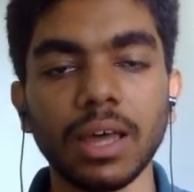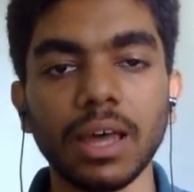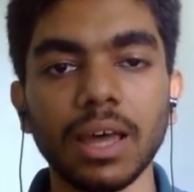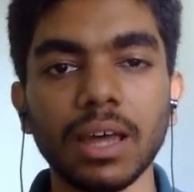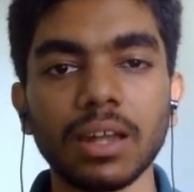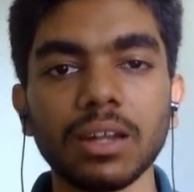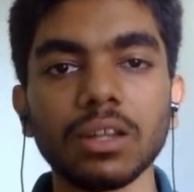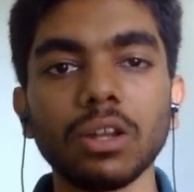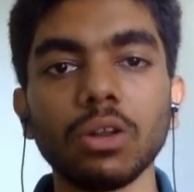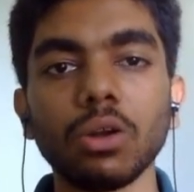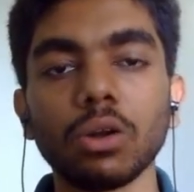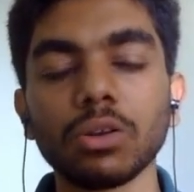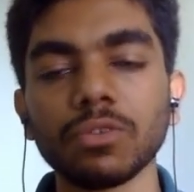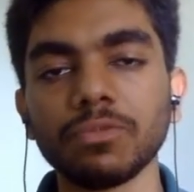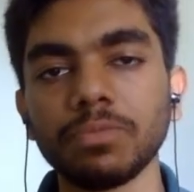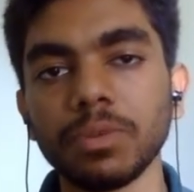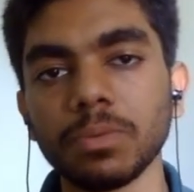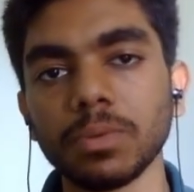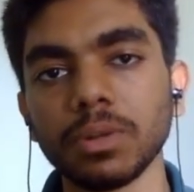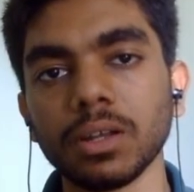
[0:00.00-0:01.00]
and a lot of
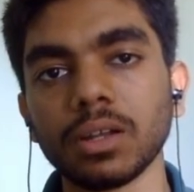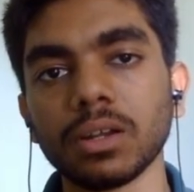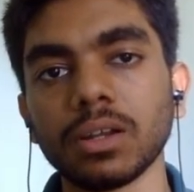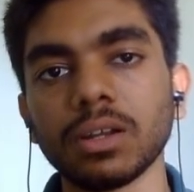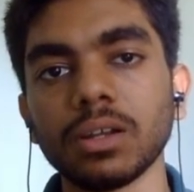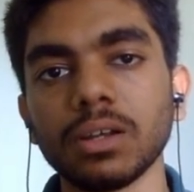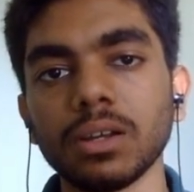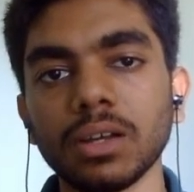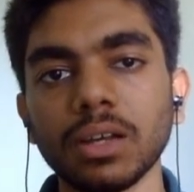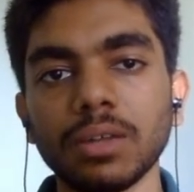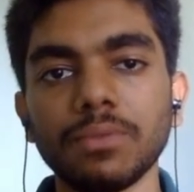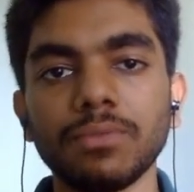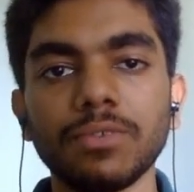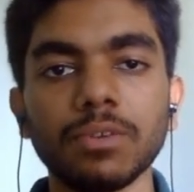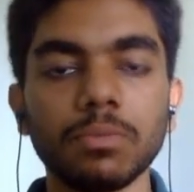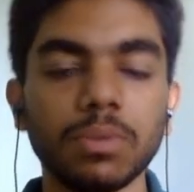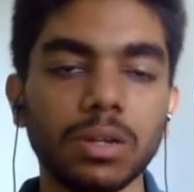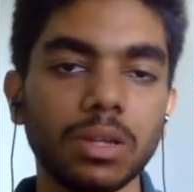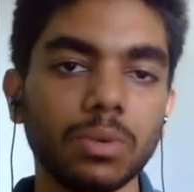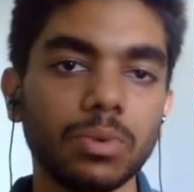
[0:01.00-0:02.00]
people are
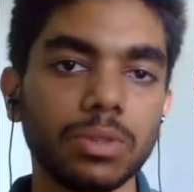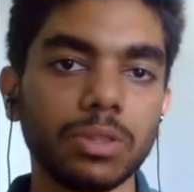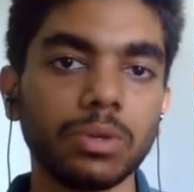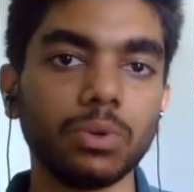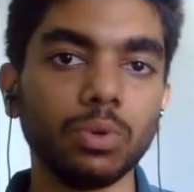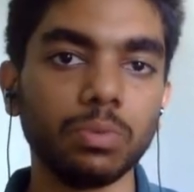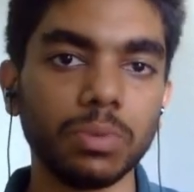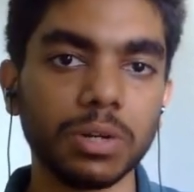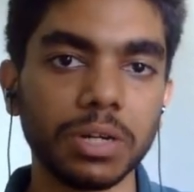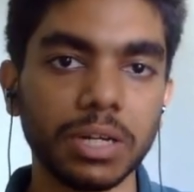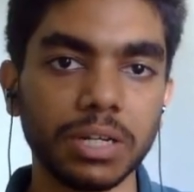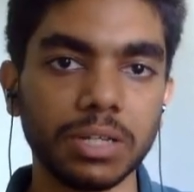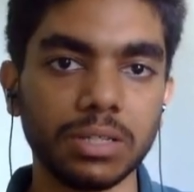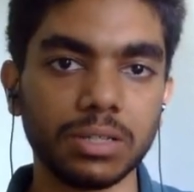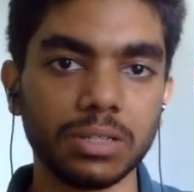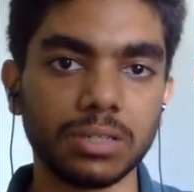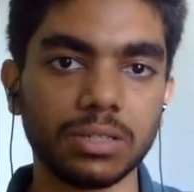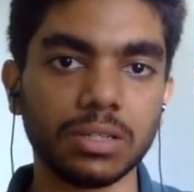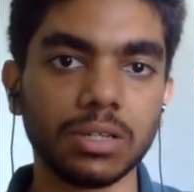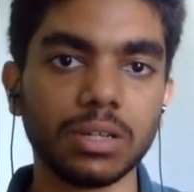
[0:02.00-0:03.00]
unfamiliar with
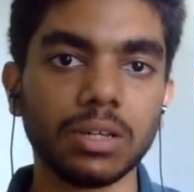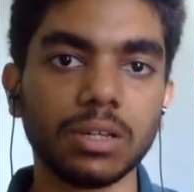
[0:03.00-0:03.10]
Kubernetes.